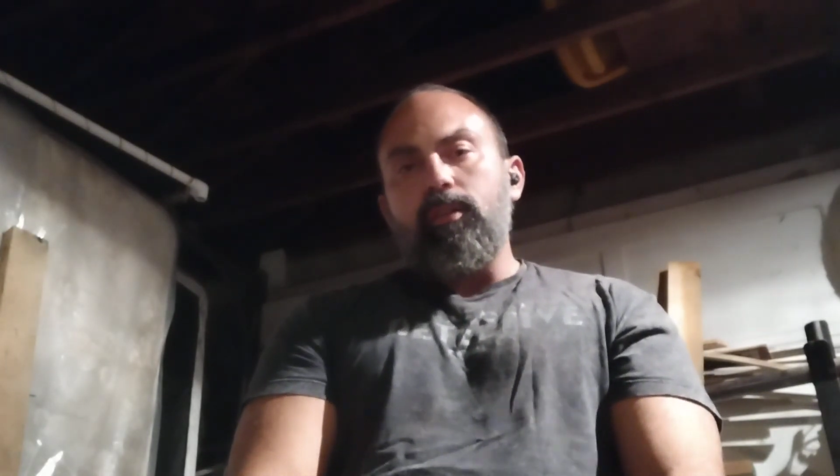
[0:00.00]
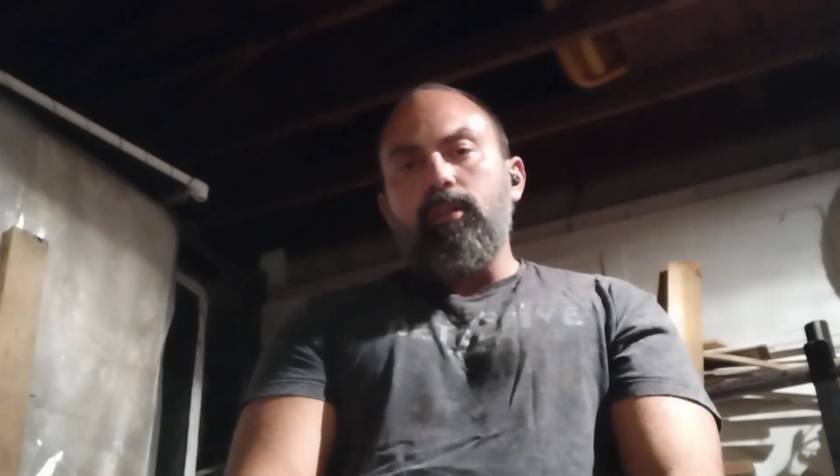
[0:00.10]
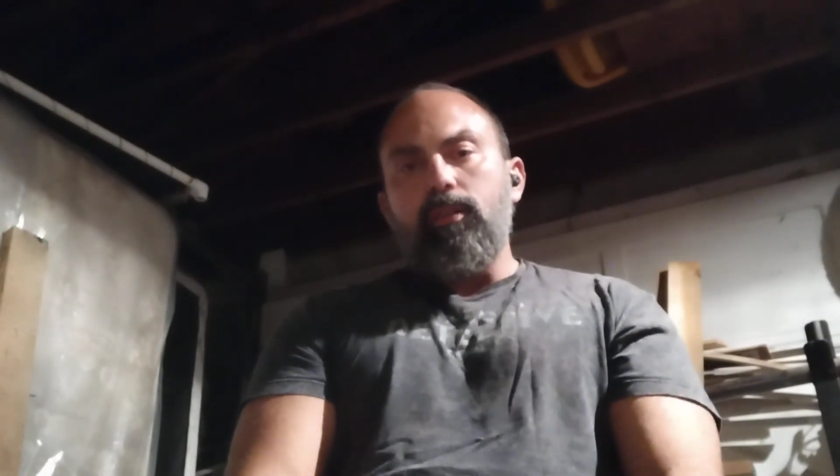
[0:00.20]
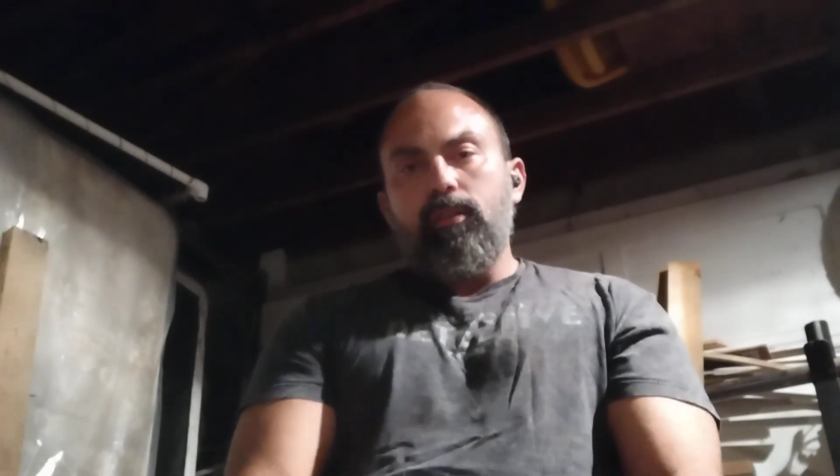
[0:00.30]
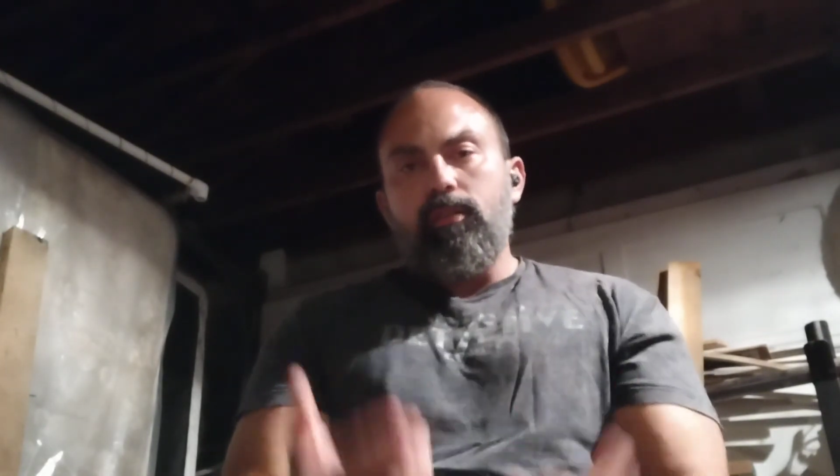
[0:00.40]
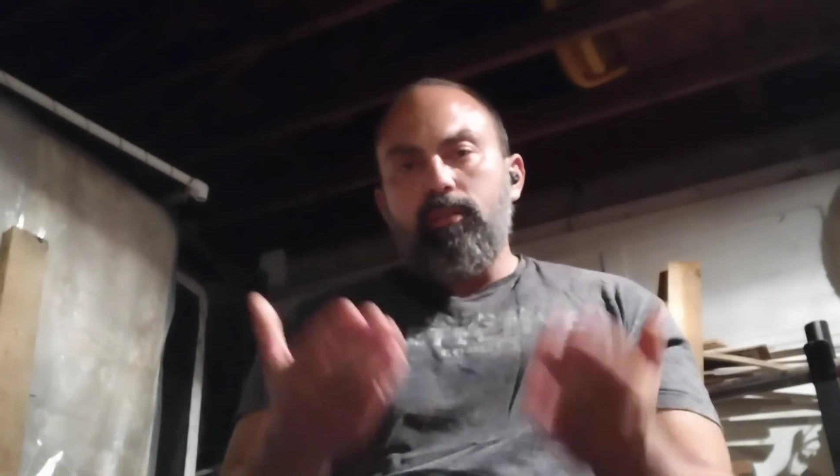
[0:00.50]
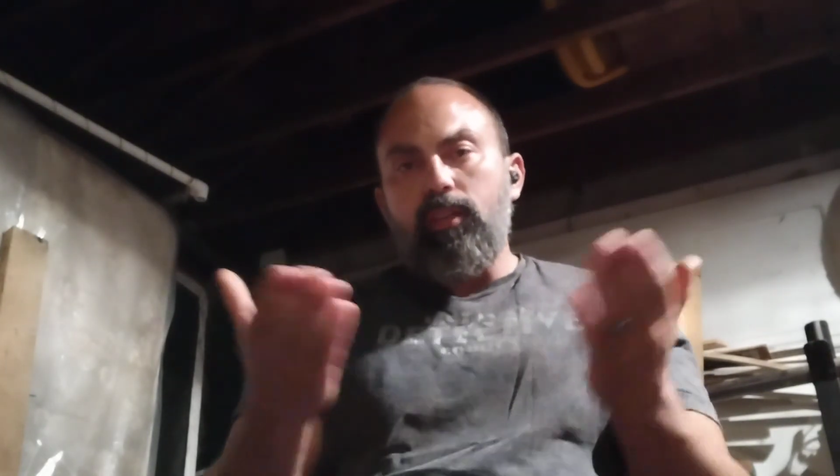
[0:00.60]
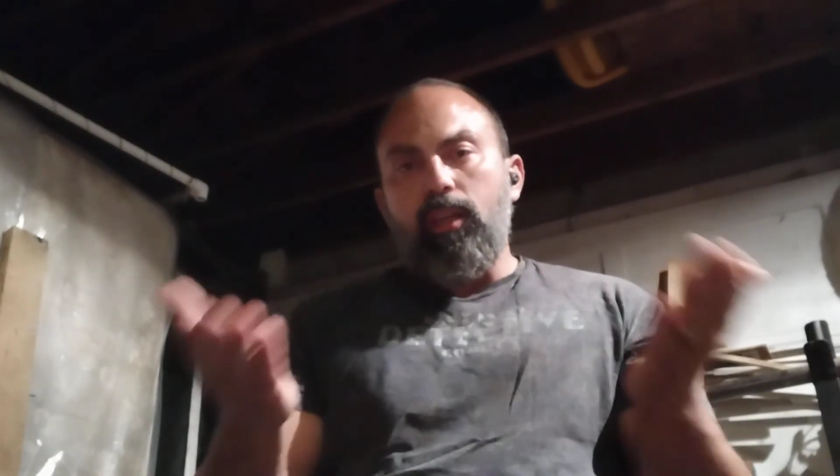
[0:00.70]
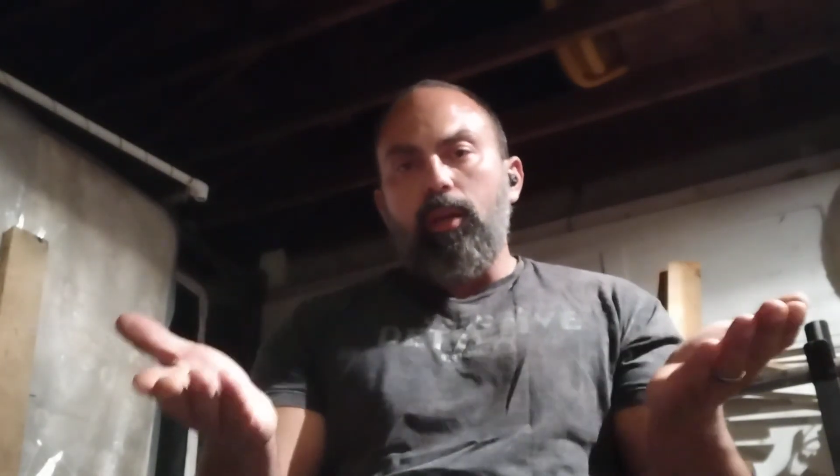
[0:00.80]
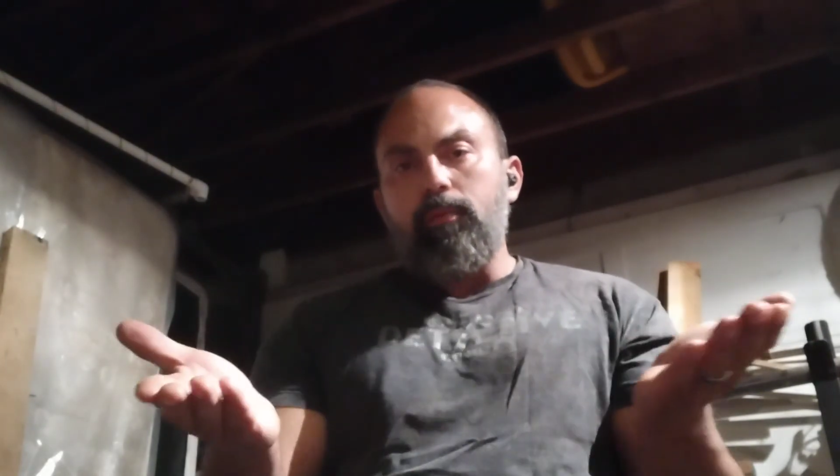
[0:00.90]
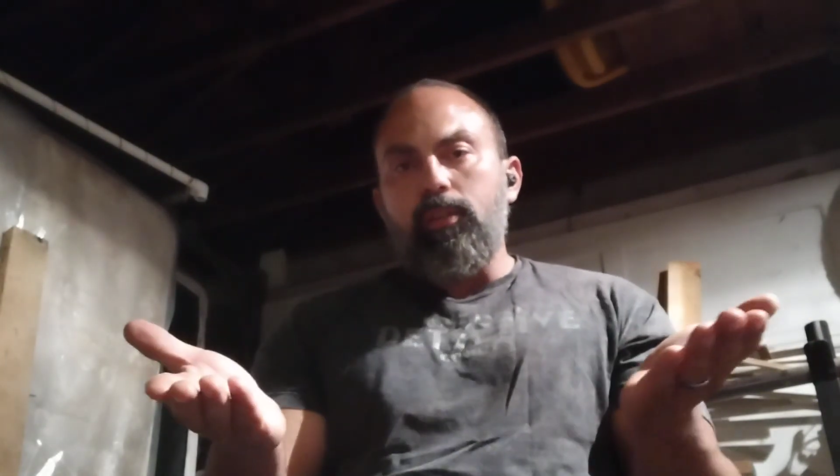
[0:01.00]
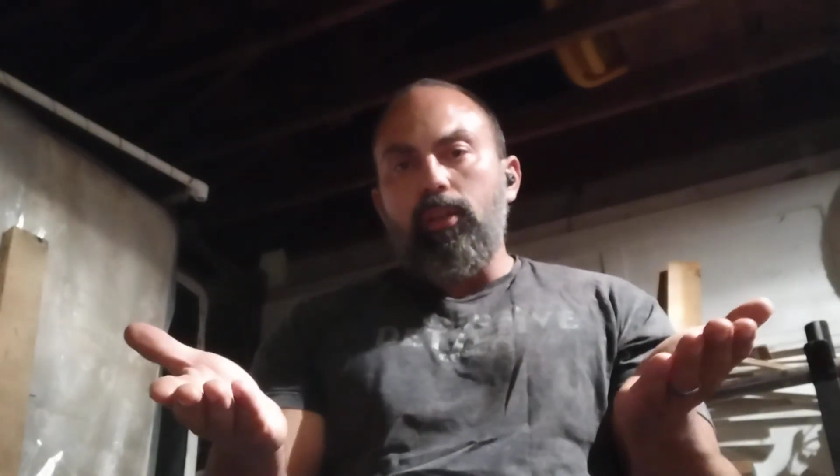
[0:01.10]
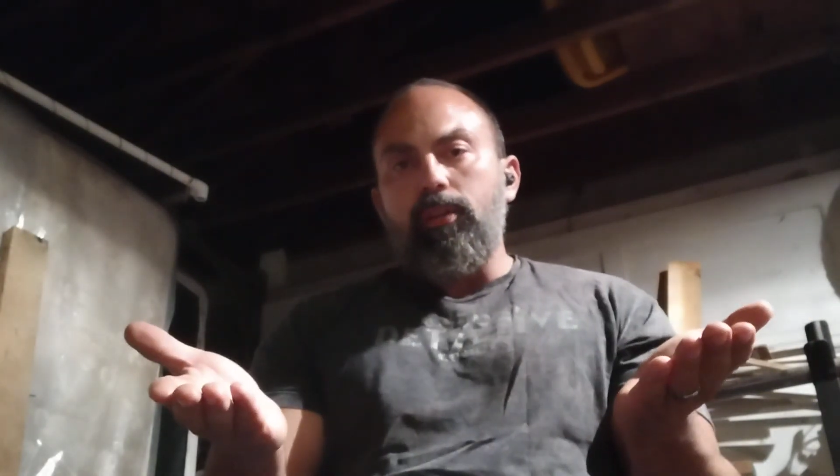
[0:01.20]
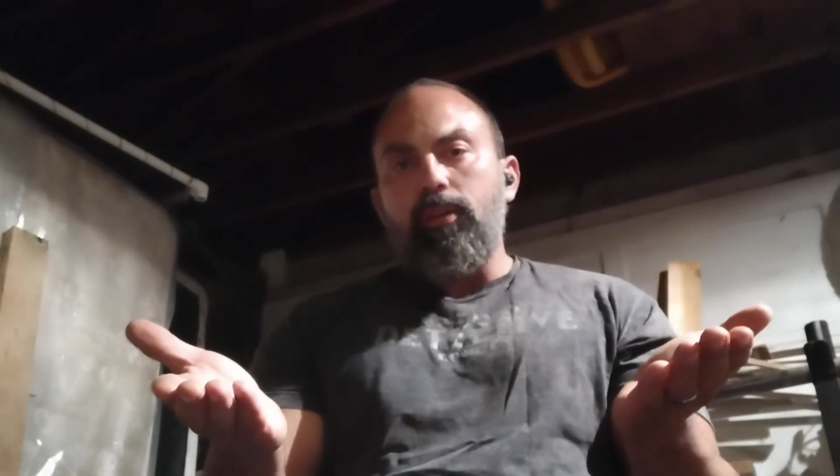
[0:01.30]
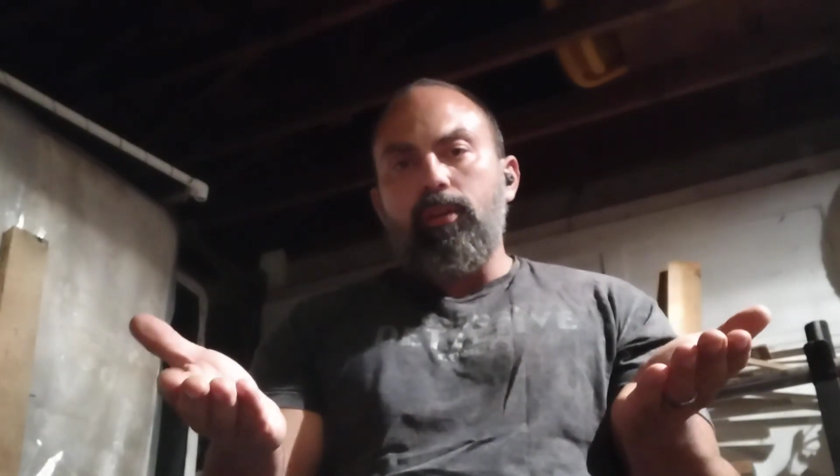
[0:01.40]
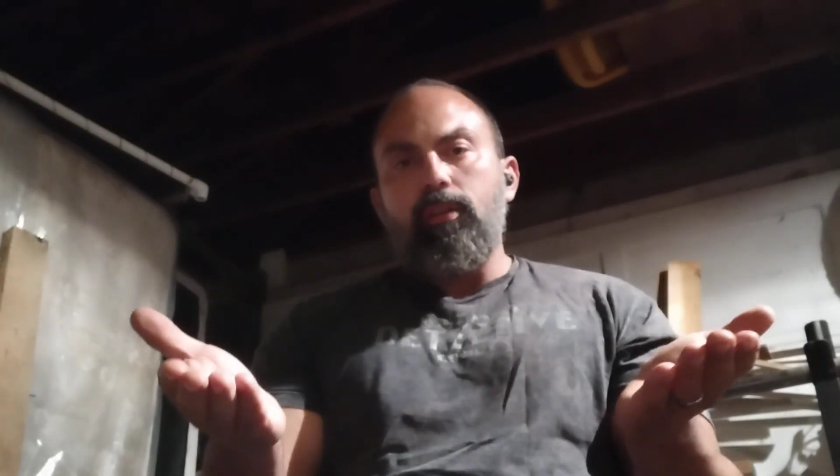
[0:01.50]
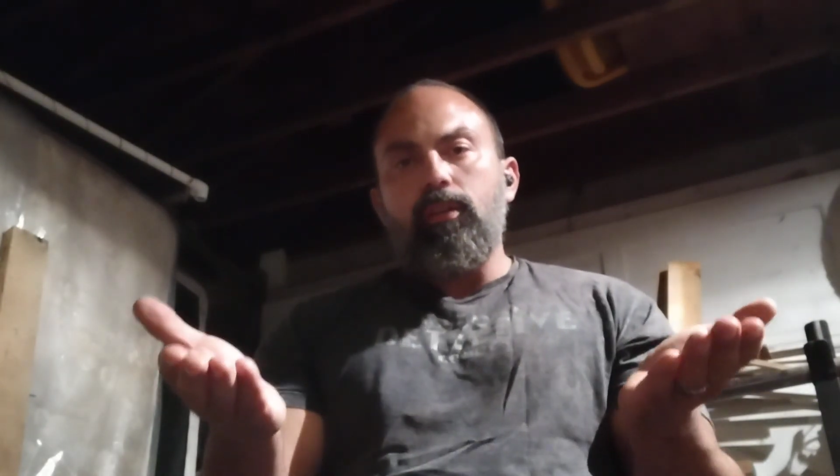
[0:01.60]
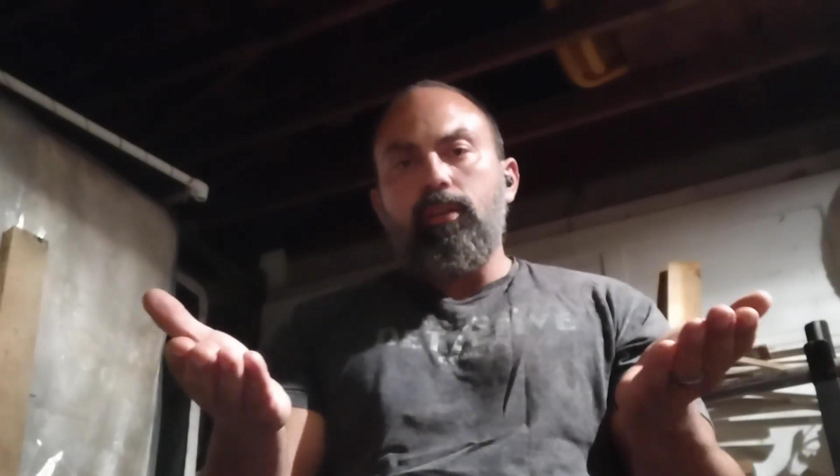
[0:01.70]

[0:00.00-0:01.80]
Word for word: there. Take care of each other.